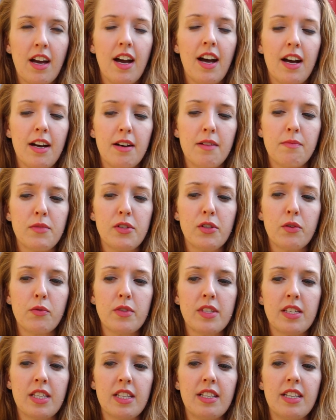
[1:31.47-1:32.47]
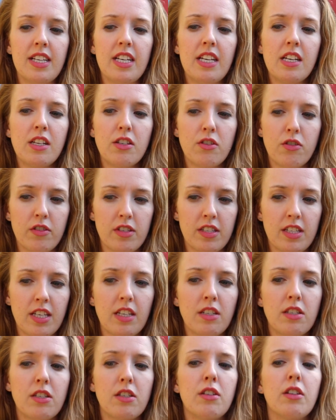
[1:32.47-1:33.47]
So it was
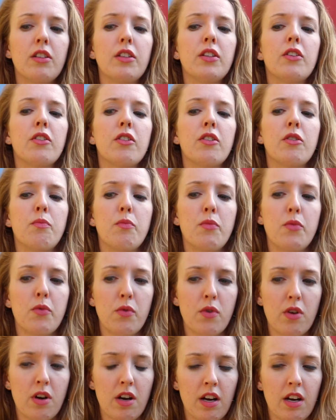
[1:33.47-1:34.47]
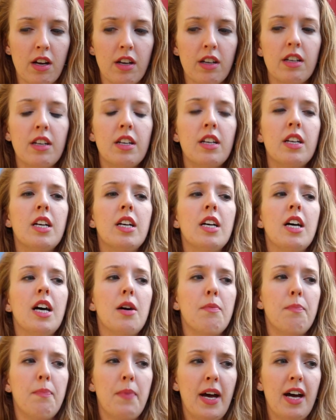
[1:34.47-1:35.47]
interesting to learn more
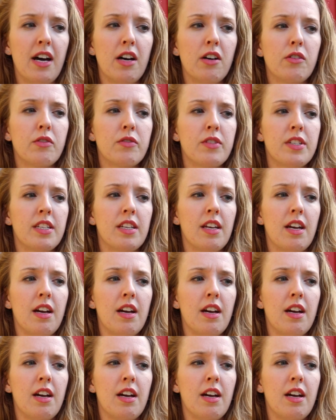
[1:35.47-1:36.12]
about